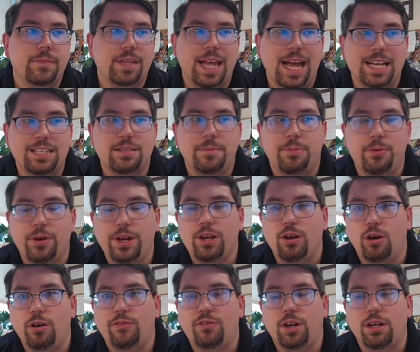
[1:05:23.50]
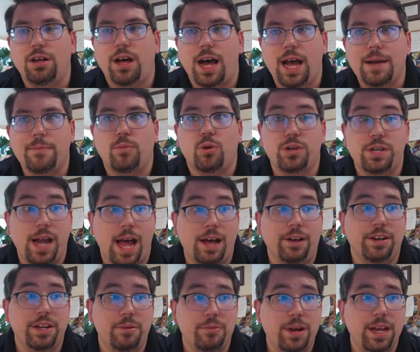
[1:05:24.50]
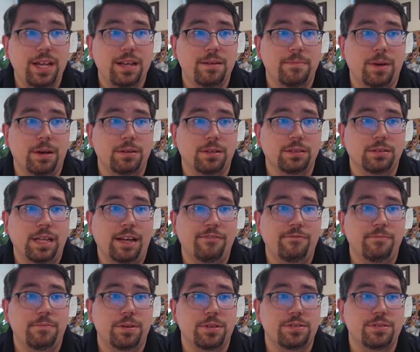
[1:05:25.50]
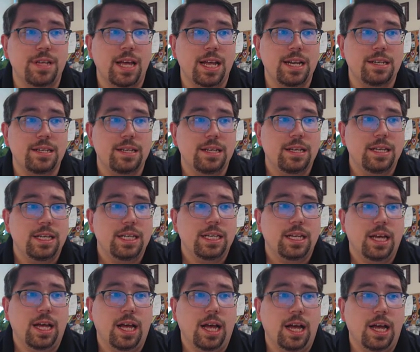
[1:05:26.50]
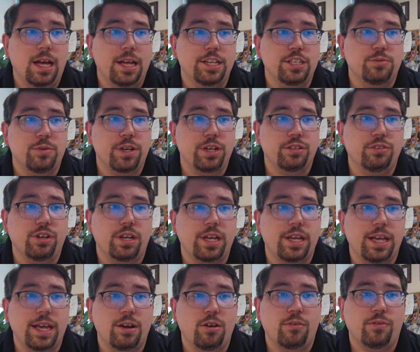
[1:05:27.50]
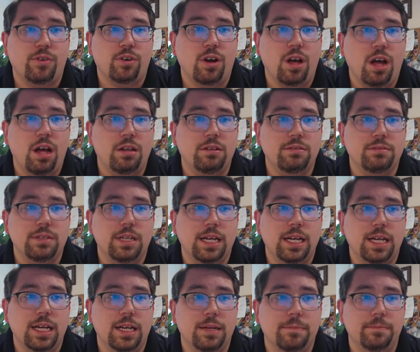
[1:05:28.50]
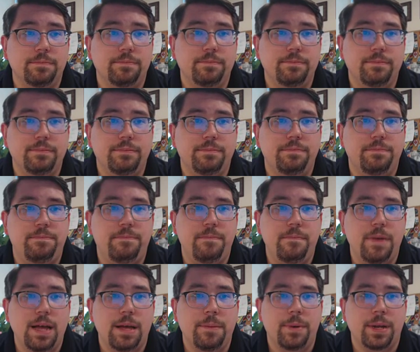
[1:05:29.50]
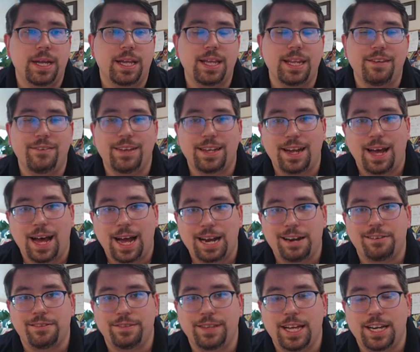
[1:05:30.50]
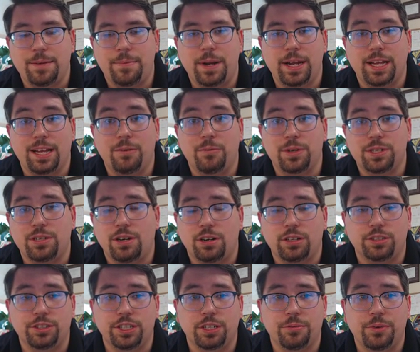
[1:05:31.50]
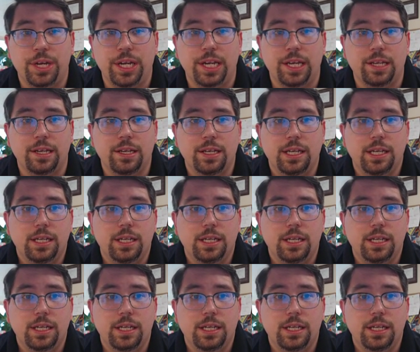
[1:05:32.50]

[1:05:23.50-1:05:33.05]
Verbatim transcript: has a pretty overall high mortality rate, about 11% uh, is what you're looking at overall. Um, uh, but it can, even get higher than that depending on which article you're reading.